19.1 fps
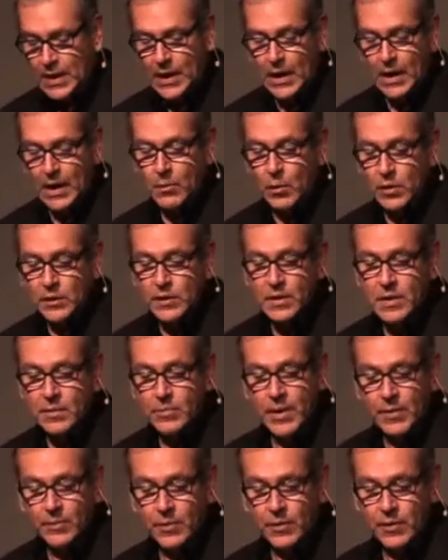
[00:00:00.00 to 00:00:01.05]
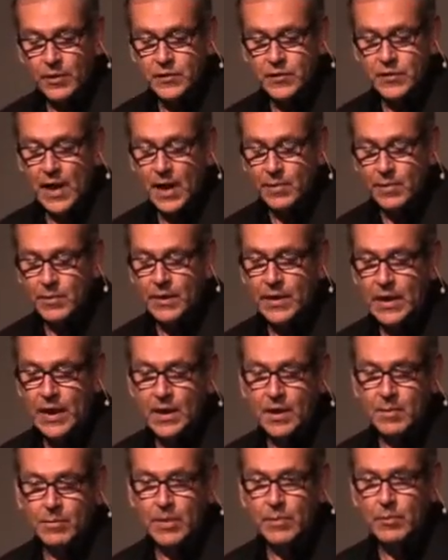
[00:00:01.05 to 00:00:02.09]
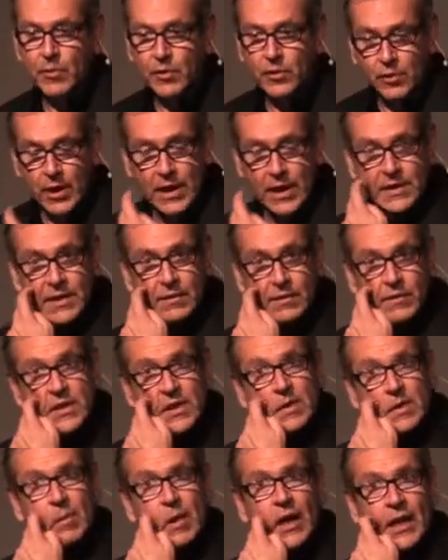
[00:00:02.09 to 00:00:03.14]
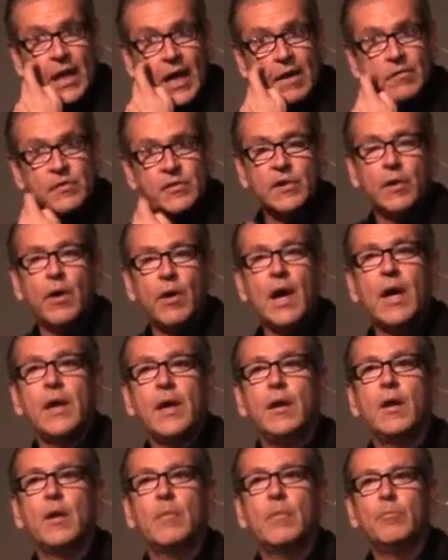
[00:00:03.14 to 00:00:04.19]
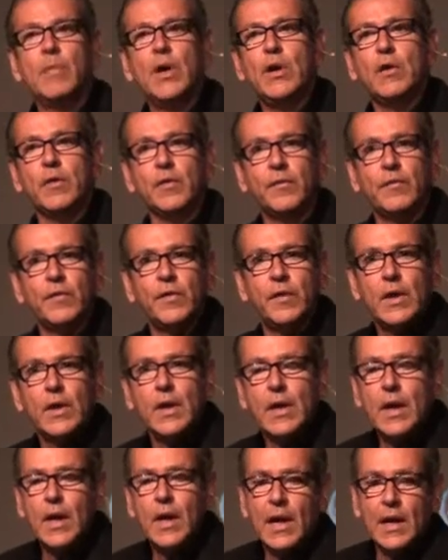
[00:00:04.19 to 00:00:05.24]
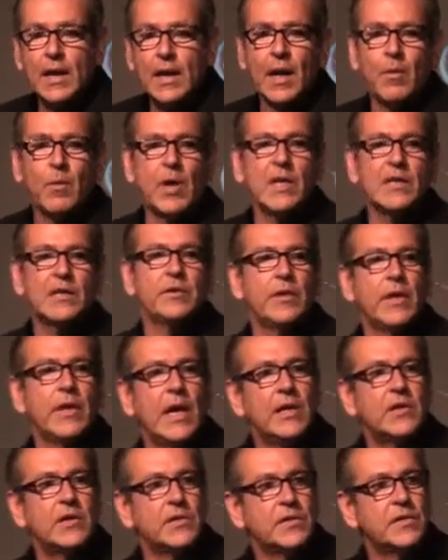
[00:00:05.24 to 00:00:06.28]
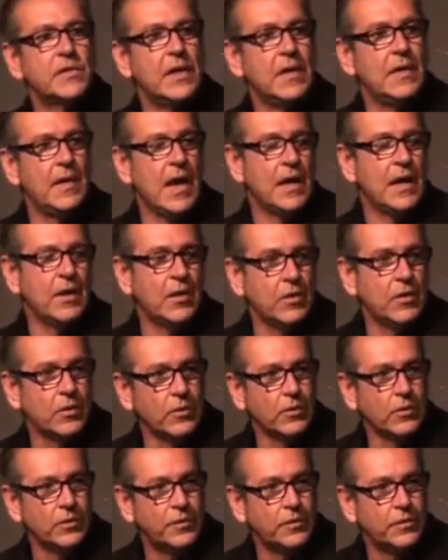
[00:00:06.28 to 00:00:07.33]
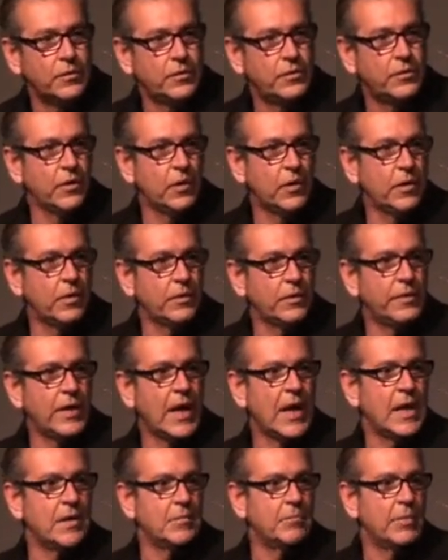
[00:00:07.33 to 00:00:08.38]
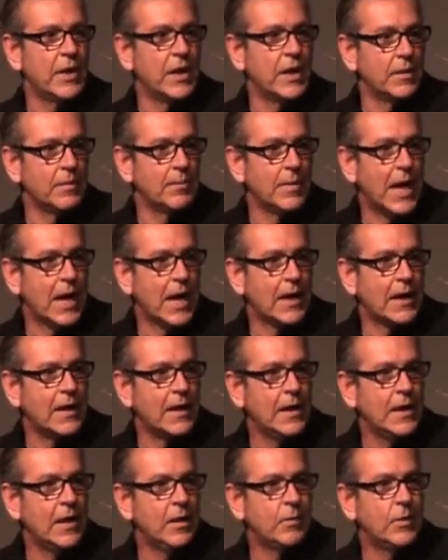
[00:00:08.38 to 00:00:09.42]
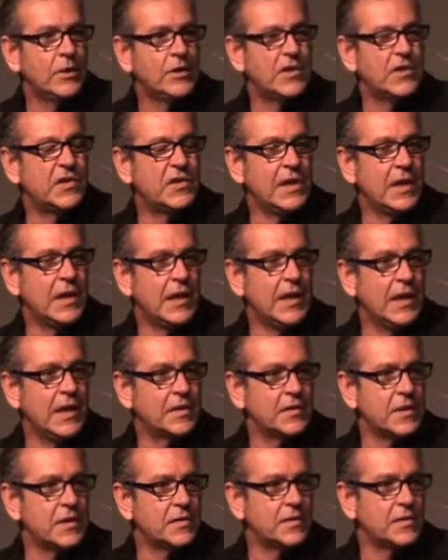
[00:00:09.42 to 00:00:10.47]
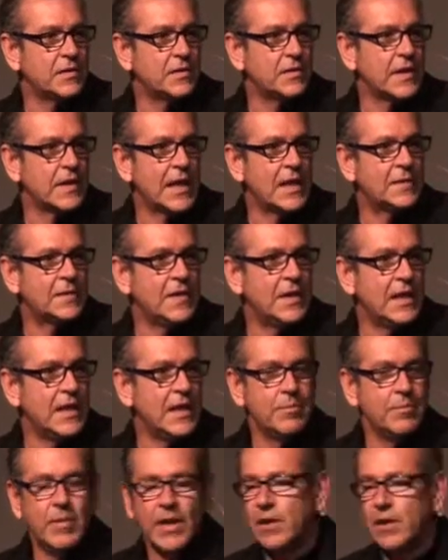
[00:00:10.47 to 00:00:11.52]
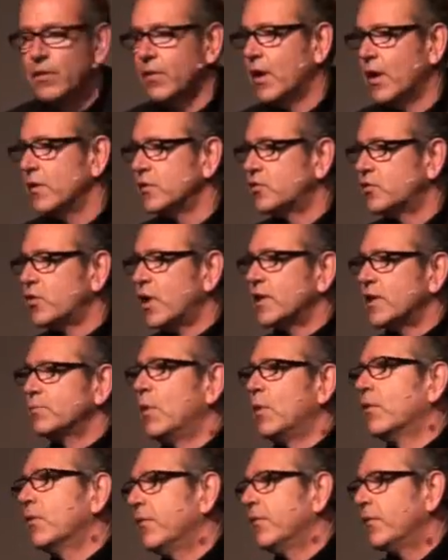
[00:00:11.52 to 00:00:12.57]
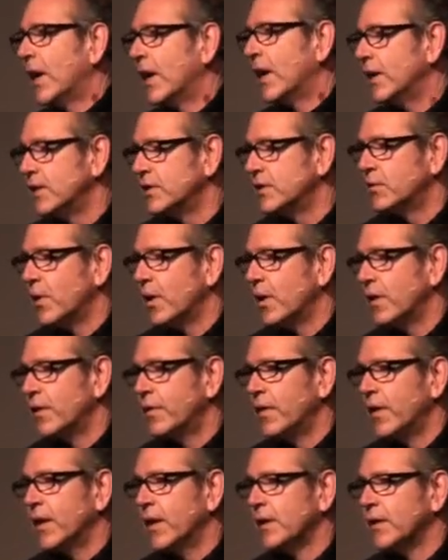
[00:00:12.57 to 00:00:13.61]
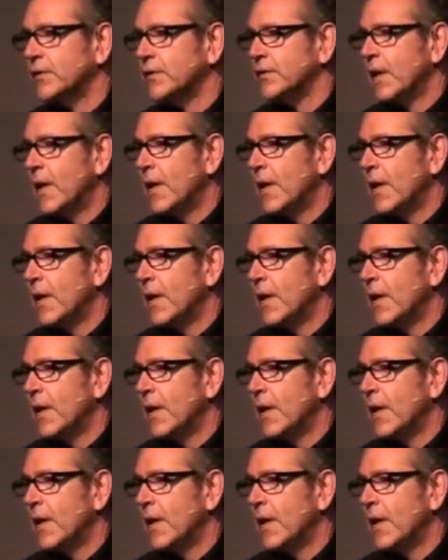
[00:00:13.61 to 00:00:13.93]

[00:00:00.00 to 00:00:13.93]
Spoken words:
and wanted a bit more excitement and a bit more creativity in my life. So I moved, and I went to an agency then called Doyle Dane Burnback, which is still in existence as DDB, although it's transmogrified into other things.